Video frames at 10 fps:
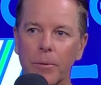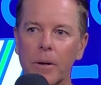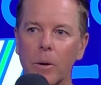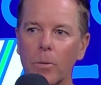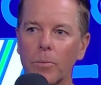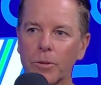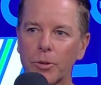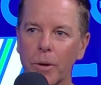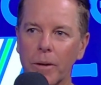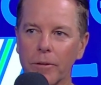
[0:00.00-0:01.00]
3 golden
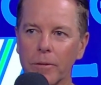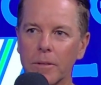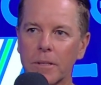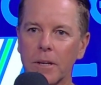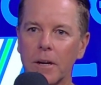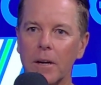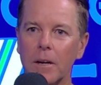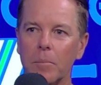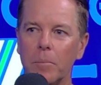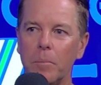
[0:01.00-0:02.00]
retrievers,
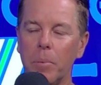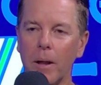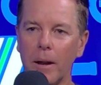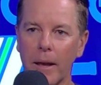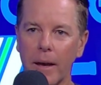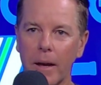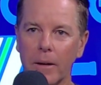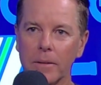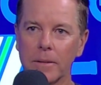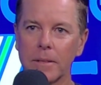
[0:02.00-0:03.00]
a
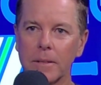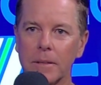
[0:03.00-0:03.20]
bloodhound.